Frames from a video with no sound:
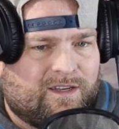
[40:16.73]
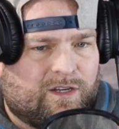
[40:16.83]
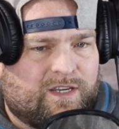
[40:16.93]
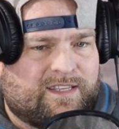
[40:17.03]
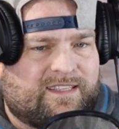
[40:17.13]

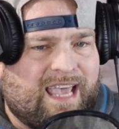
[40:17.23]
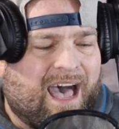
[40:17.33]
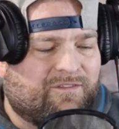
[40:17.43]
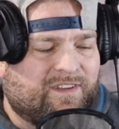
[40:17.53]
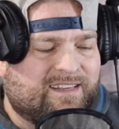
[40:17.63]
Because it's
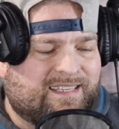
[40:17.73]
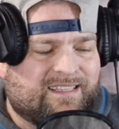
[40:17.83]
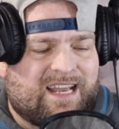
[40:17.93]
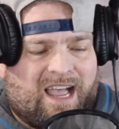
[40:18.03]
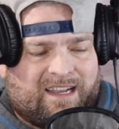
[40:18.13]
obvious he's
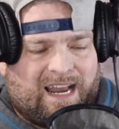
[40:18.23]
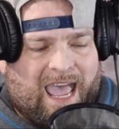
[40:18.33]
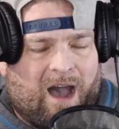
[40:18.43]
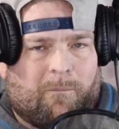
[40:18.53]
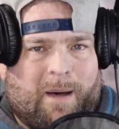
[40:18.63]
not going to
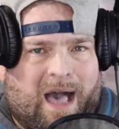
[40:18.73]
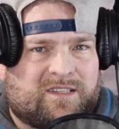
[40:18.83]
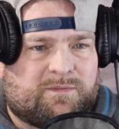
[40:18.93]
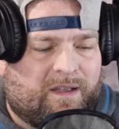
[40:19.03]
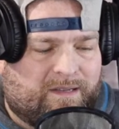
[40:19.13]
outbox
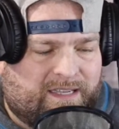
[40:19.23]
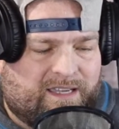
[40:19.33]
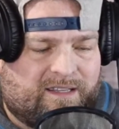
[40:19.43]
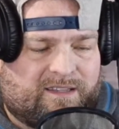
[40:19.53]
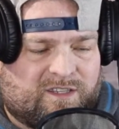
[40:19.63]
Mungia
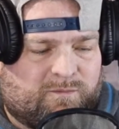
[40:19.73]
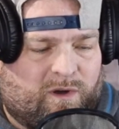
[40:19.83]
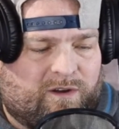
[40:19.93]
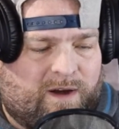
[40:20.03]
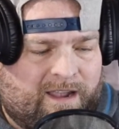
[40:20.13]
at this
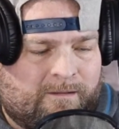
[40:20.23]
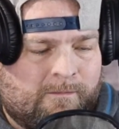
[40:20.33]
point, right?